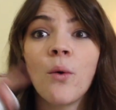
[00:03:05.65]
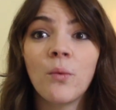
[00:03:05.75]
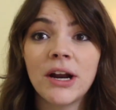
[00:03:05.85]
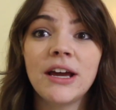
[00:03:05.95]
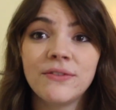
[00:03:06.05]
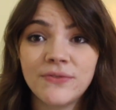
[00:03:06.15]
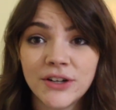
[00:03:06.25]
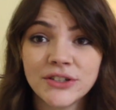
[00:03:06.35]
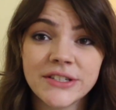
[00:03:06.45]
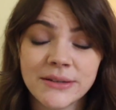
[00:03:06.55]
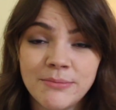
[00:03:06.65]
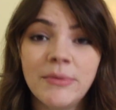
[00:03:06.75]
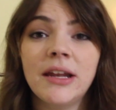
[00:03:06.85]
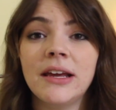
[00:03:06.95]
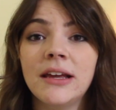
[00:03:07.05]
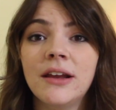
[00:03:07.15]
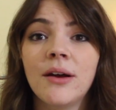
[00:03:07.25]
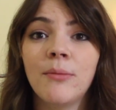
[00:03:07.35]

When I had first submitted